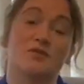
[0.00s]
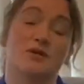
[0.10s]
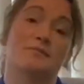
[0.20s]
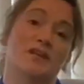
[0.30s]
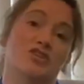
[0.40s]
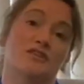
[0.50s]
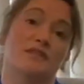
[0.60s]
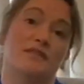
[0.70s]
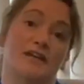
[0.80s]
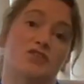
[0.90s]
to imagine
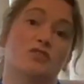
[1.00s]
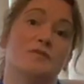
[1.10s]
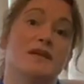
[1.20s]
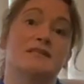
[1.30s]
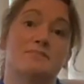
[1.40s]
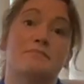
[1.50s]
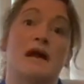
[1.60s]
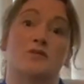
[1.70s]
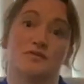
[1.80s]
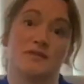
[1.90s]
that their tummy is a
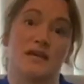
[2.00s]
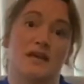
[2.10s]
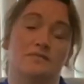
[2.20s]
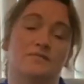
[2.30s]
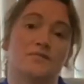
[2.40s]
mountain.